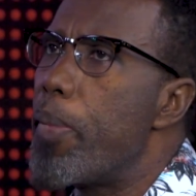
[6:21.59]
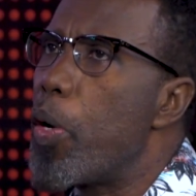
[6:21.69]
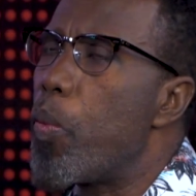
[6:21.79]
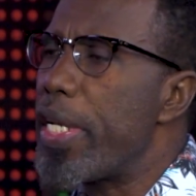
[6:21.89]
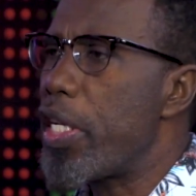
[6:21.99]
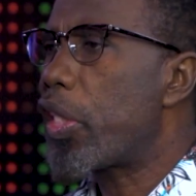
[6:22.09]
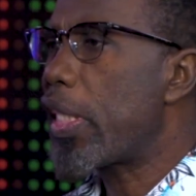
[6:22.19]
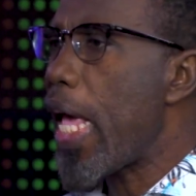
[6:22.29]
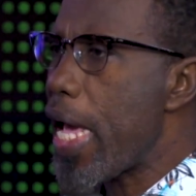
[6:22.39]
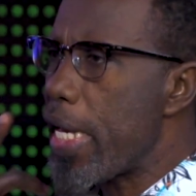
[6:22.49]
But what you're
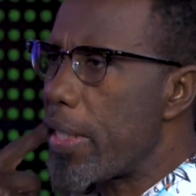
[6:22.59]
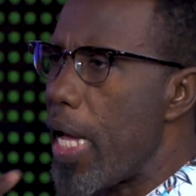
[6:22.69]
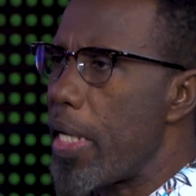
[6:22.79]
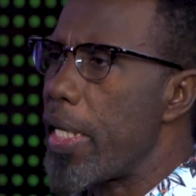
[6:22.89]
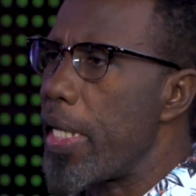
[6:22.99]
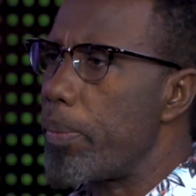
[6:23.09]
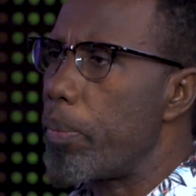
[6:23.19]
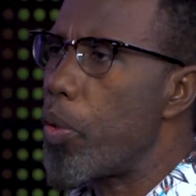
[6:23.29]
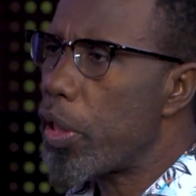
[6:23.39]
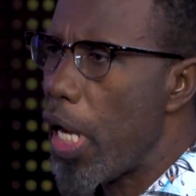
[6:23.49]
saying is that they get
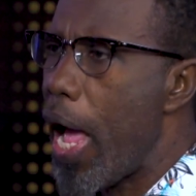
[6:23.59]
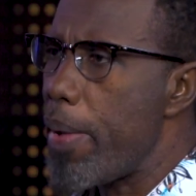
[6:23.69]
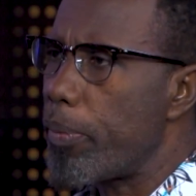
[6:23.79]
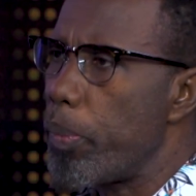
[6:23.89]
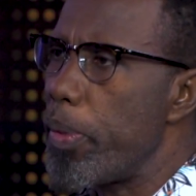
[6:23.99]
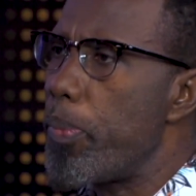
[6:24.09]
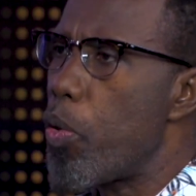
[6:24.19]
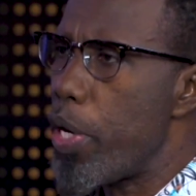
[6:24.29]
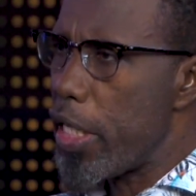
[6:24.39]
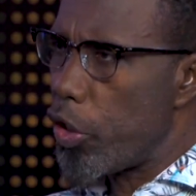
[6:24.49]
more time to be more